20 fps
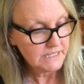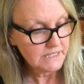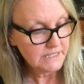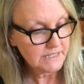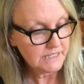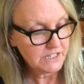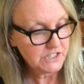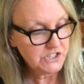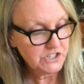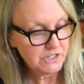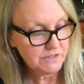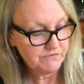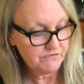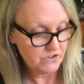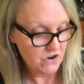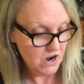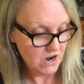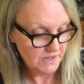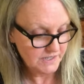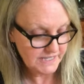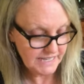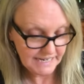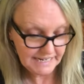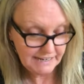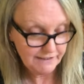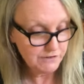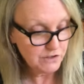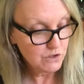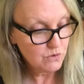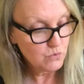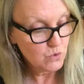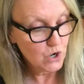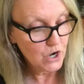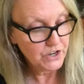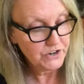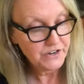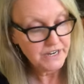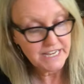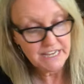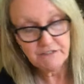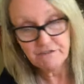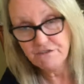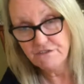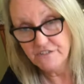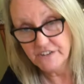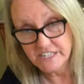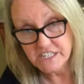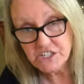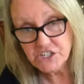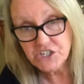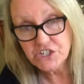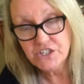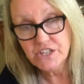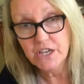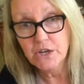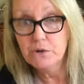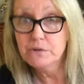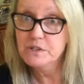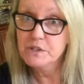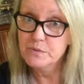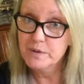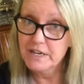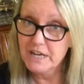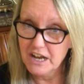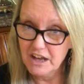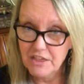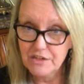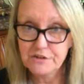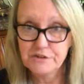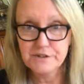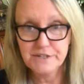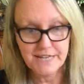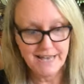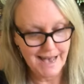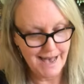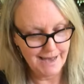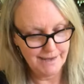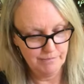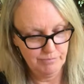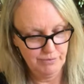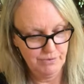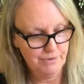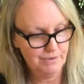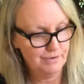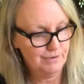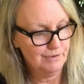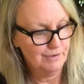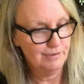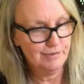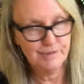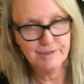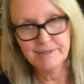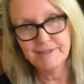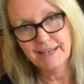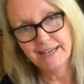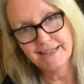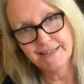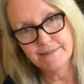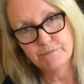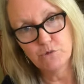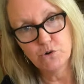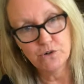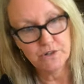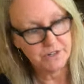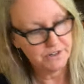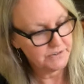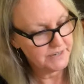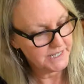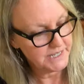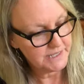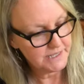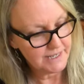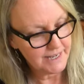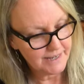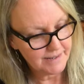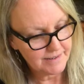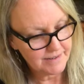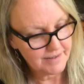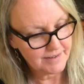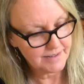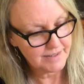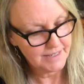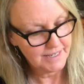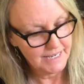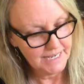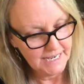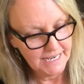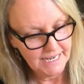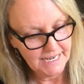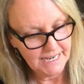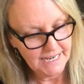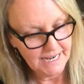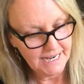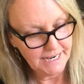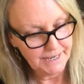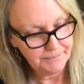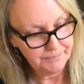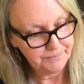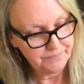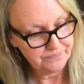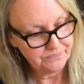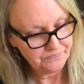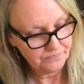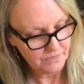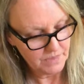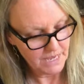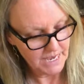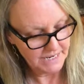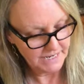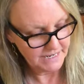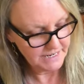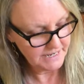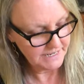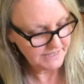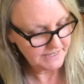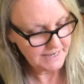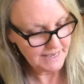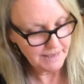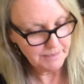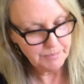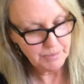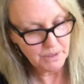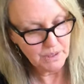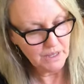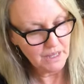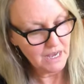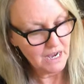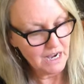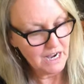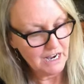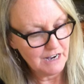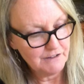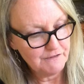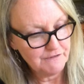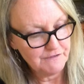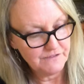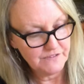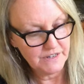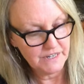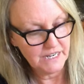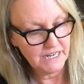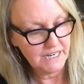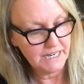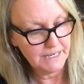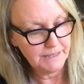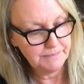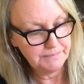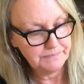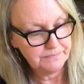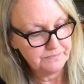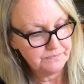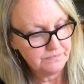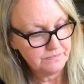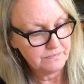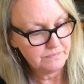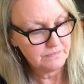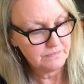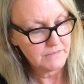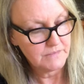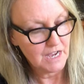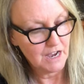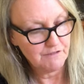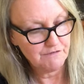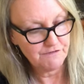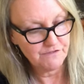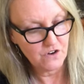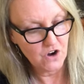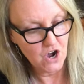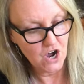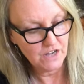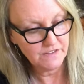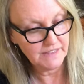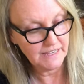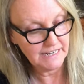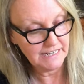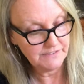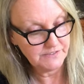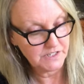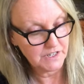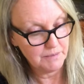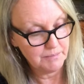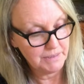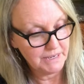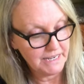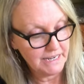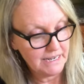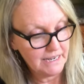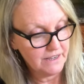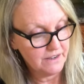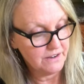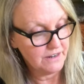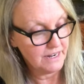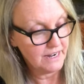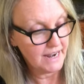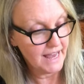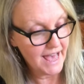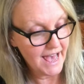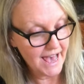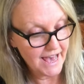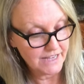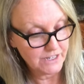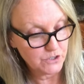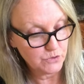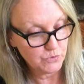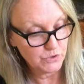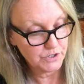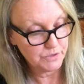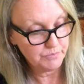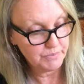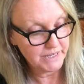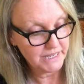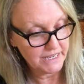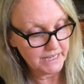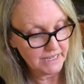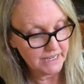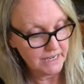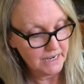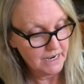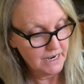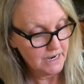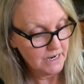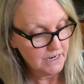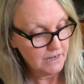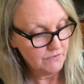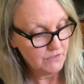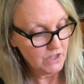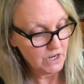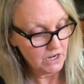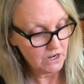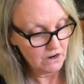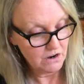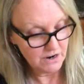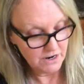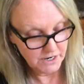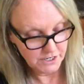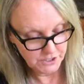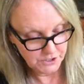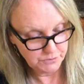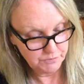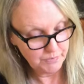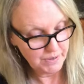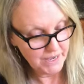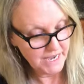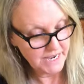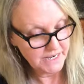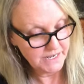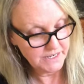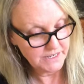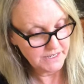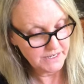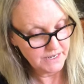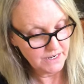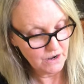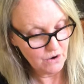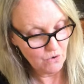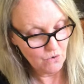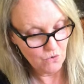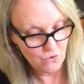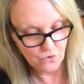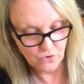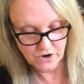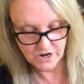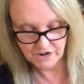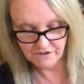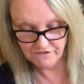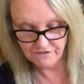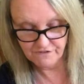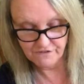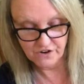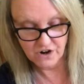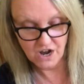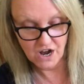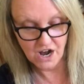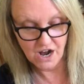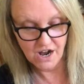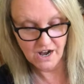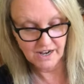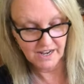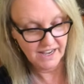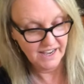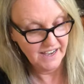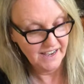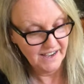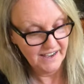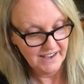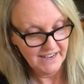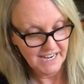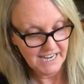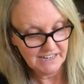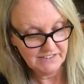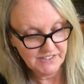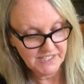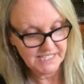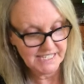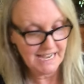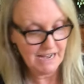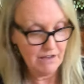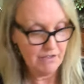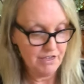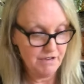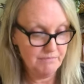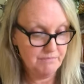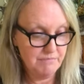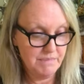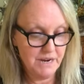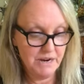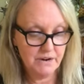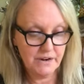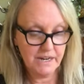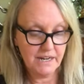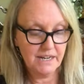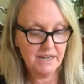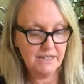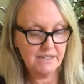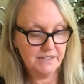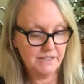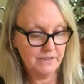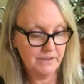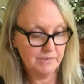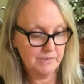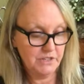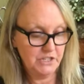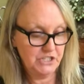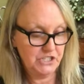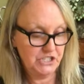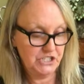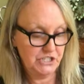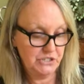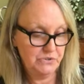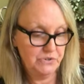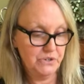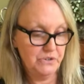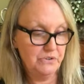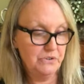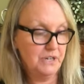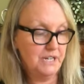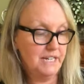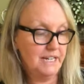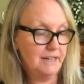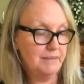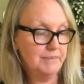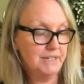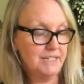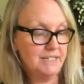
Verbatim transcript: Such frogs that live in the water eat fish. They also eat other tadpoles and water insects. Um, and an example of um, a frog that lives completely on land would be the large painted horned frog of South America. So I'm going to show you him.